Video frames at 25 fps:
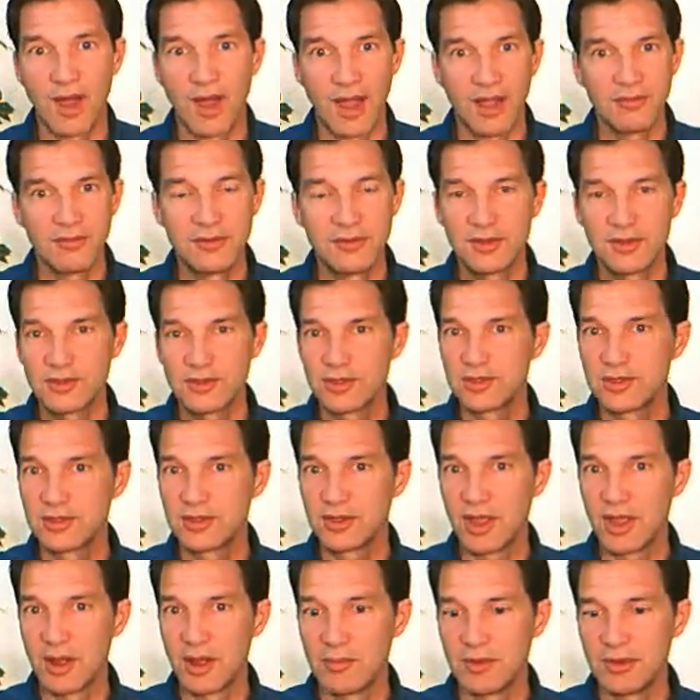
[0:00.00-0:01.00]
I've
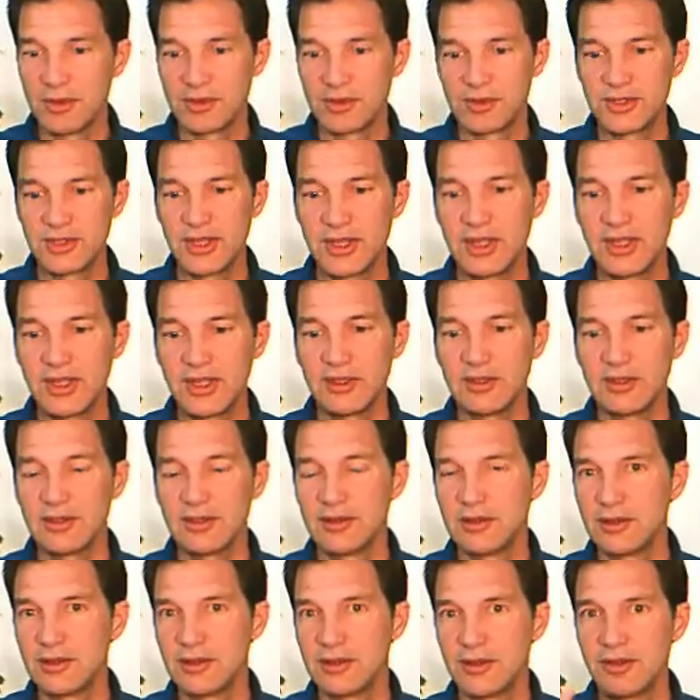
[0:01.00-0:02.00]
just come to
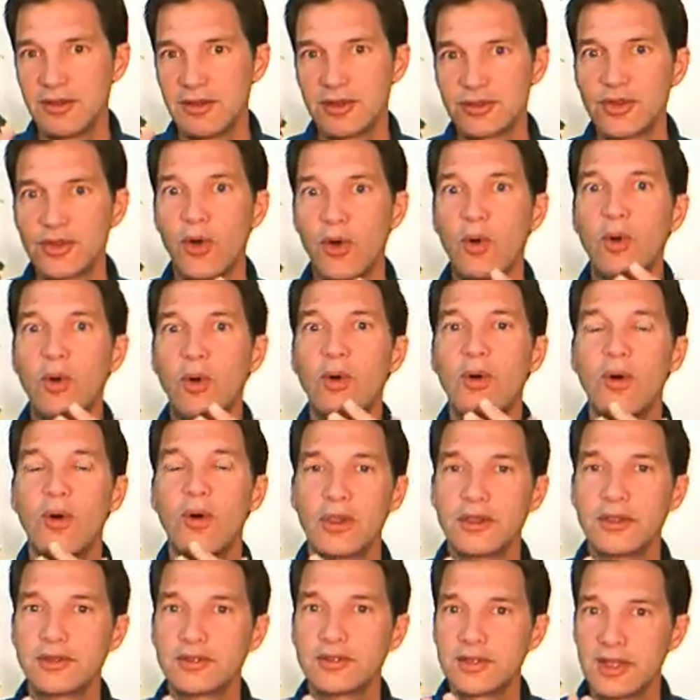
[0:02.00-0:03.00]
see this whole
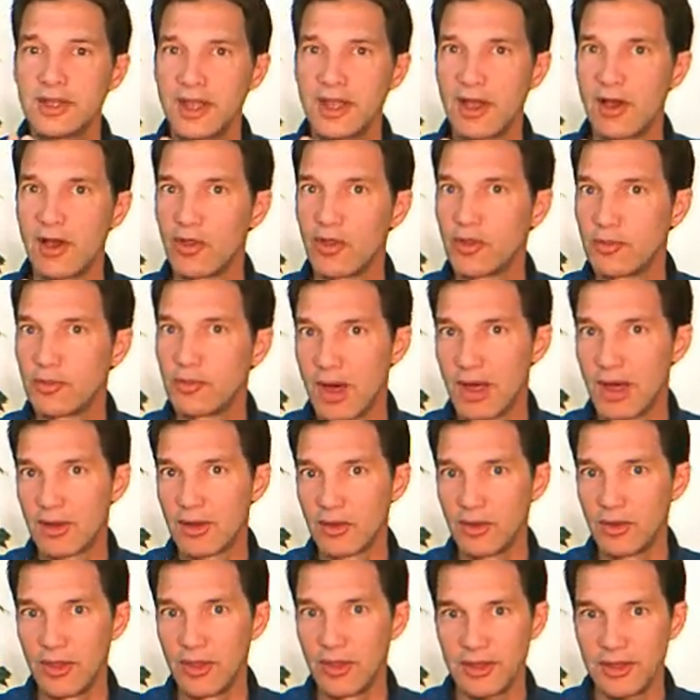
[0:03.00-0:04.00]
holistic health
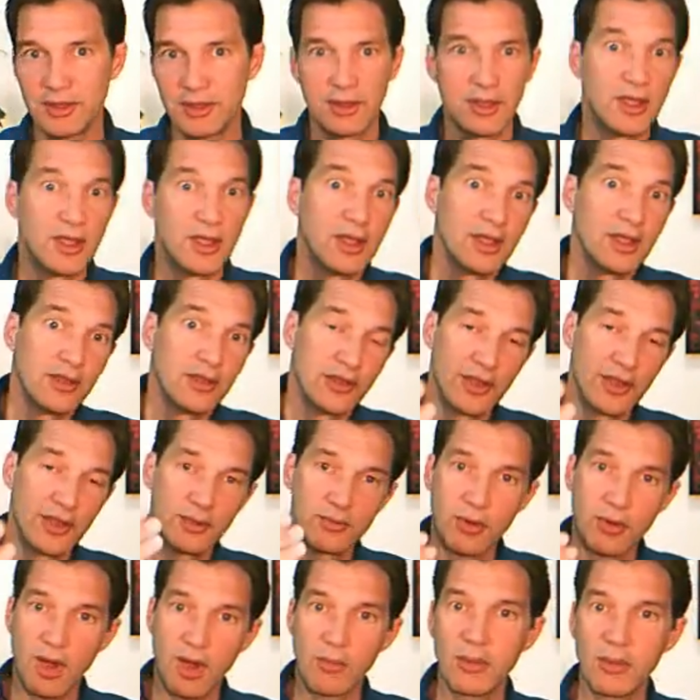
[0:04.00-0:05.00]
model
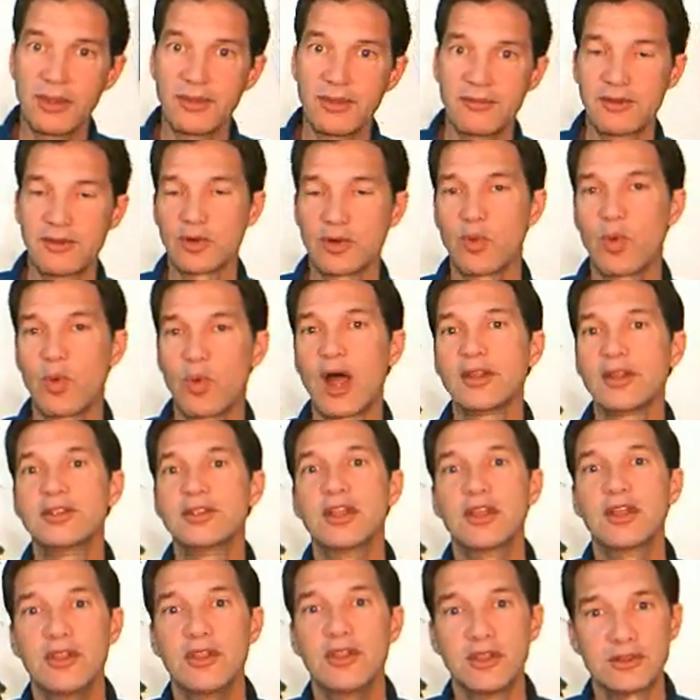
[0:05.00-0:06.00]
that probably, if you're
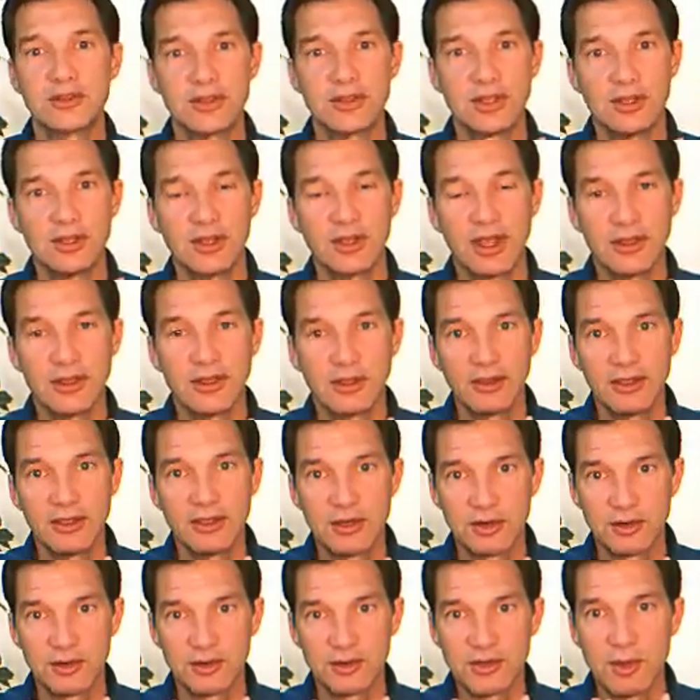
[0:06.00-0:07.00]
watching this, at
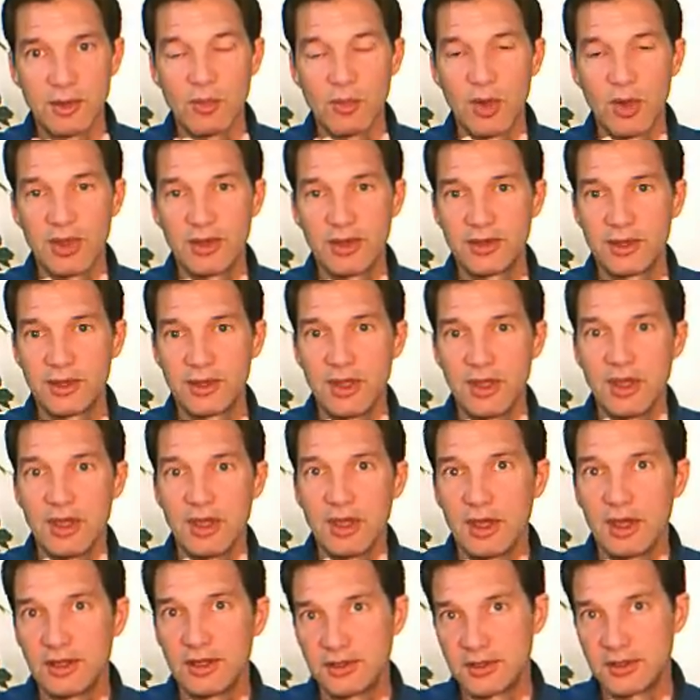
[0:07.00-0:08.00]
least you're somewhat
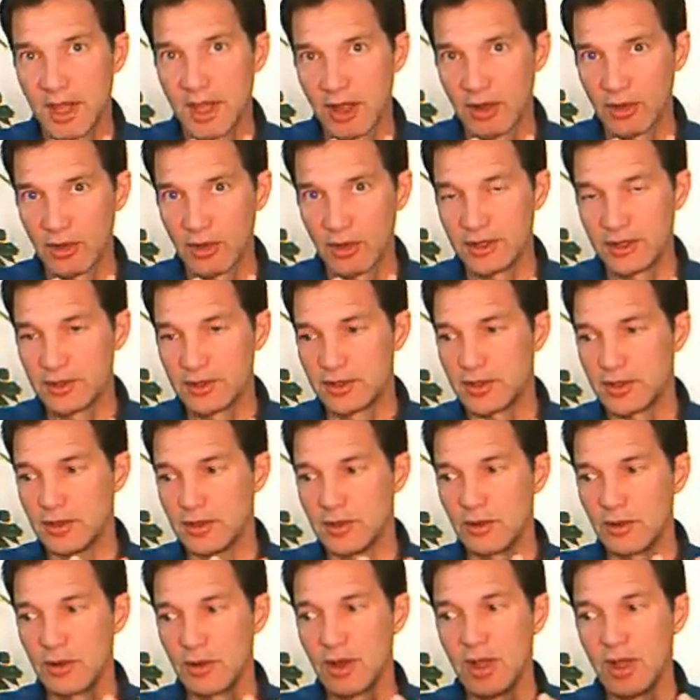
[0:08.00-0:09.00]
dialed
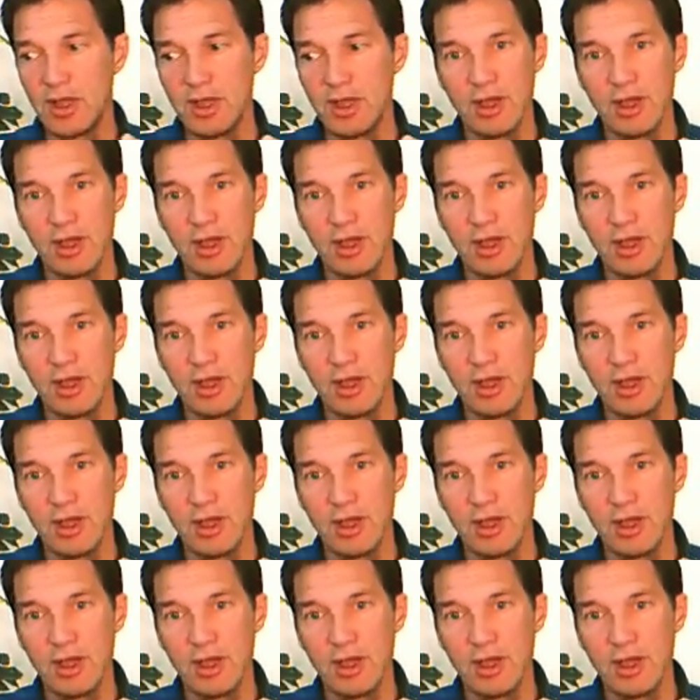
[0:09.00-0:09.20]
into.